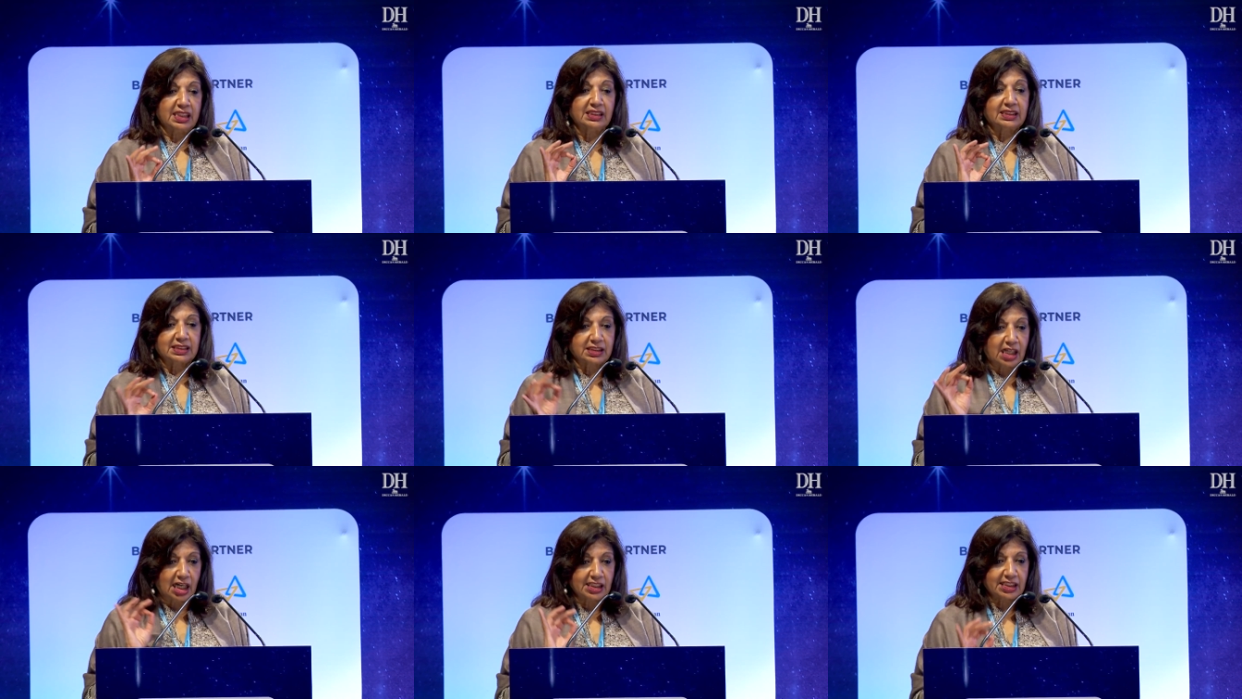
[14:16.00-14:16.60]

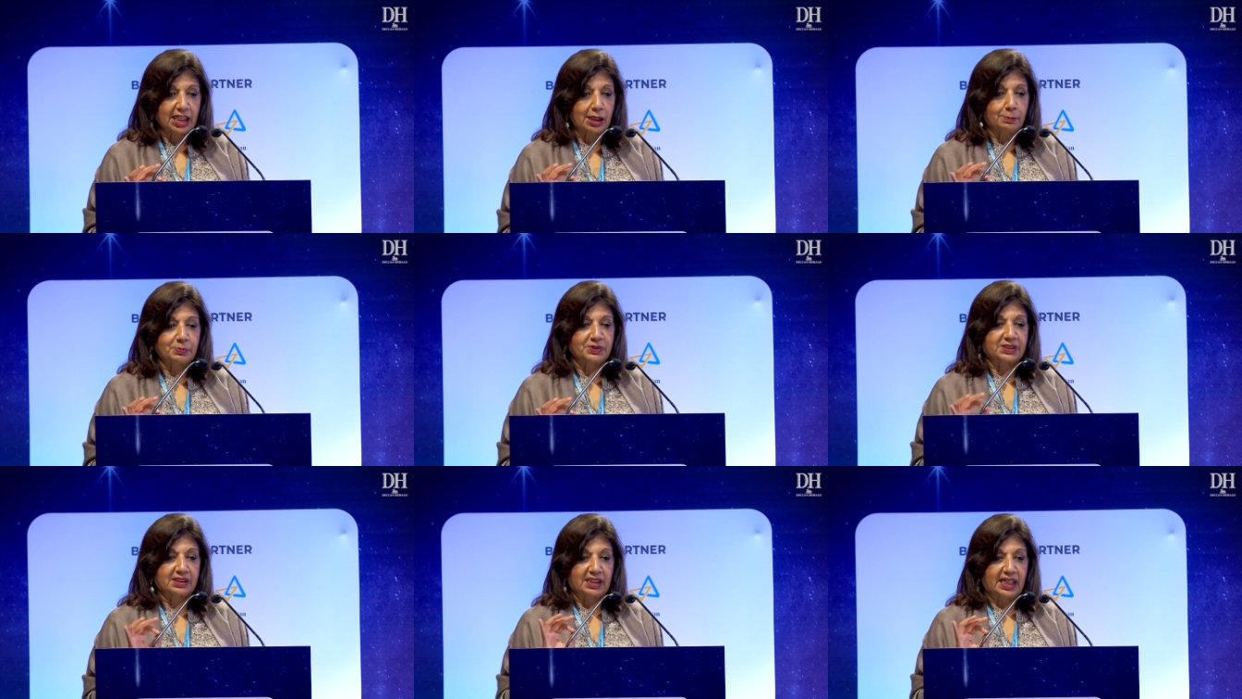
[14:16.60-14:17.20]
startups
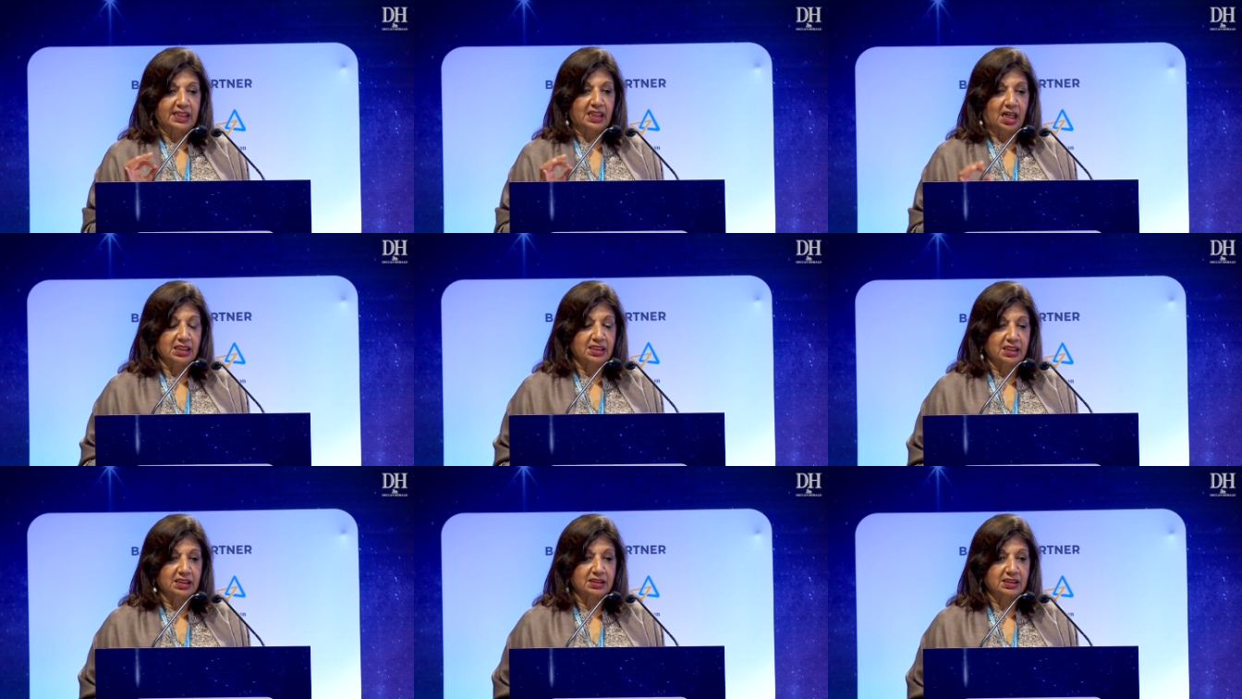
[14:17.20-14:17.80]
and
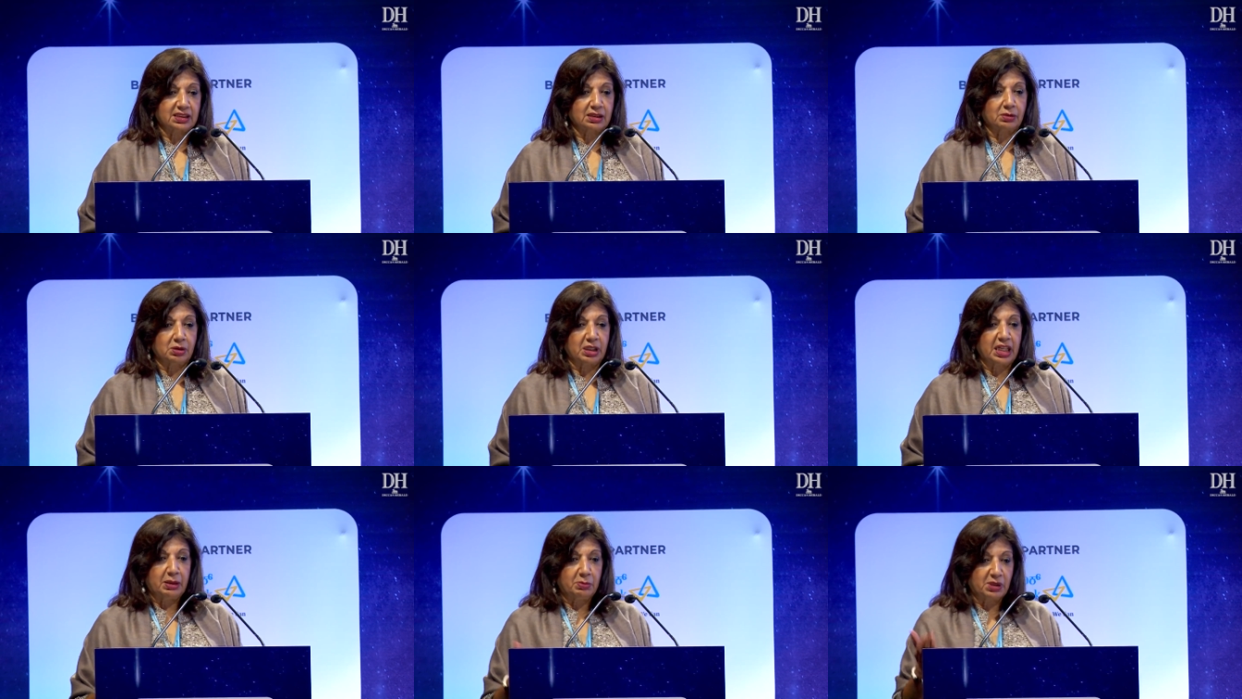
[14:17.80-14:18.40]
other
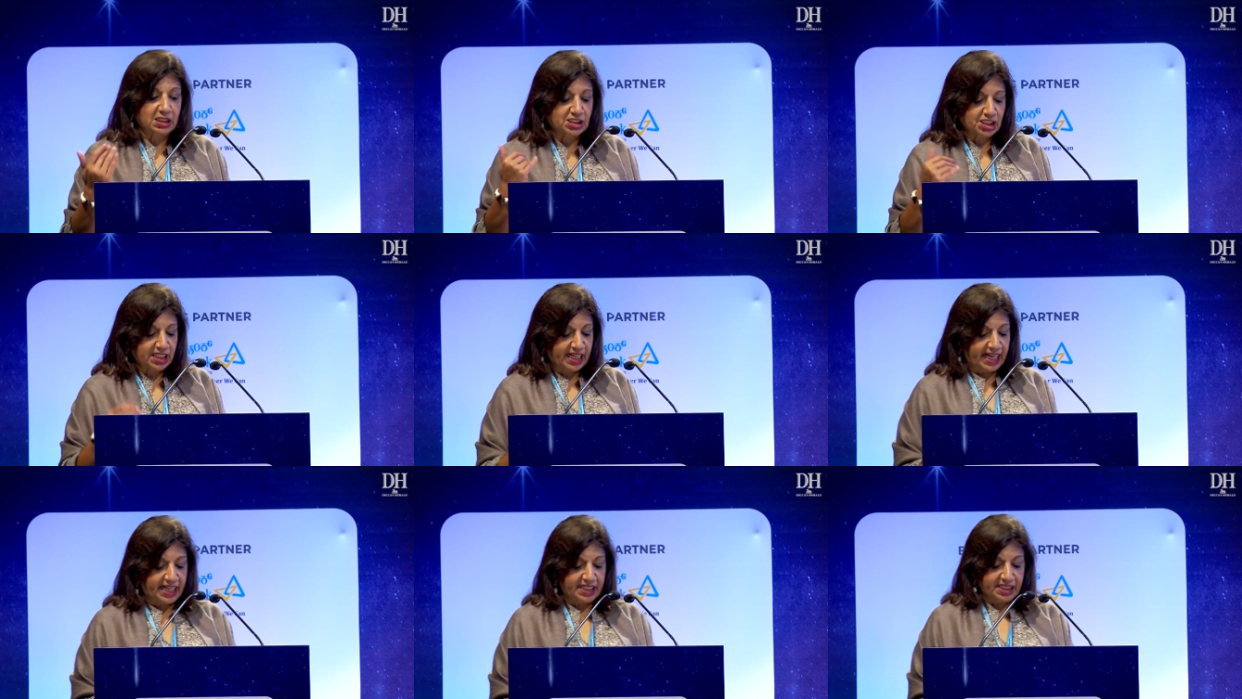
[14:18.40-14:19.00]
emerging
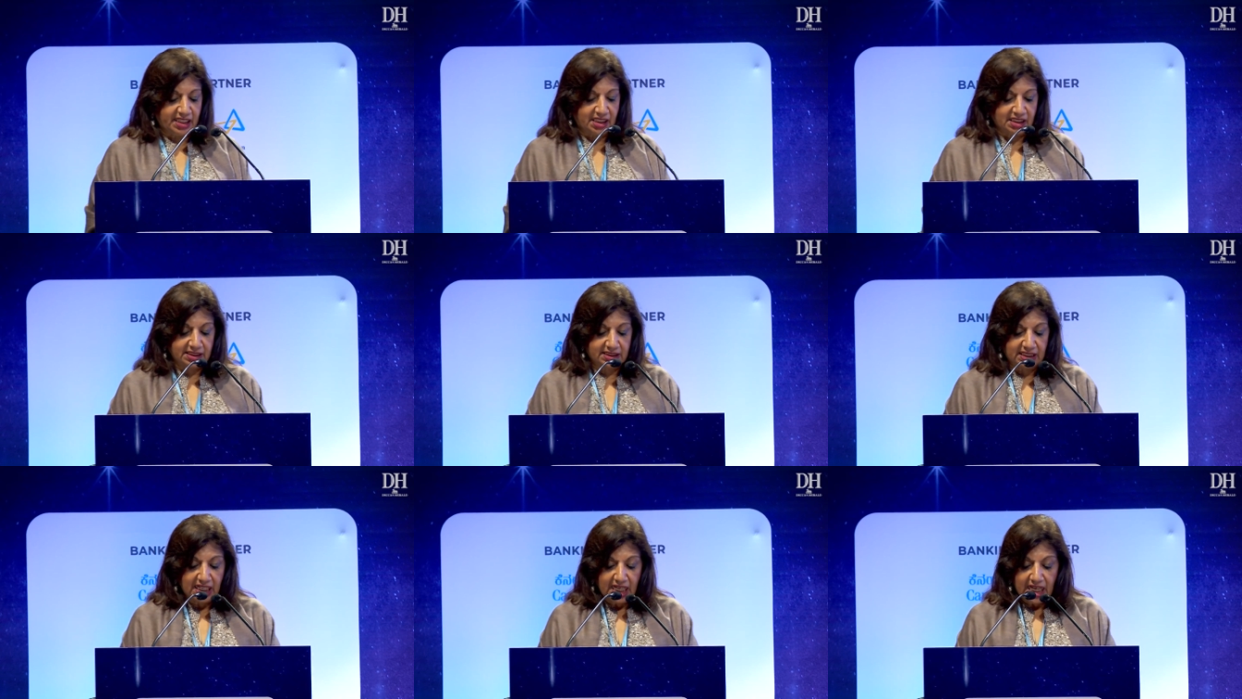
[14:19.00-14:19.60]
areas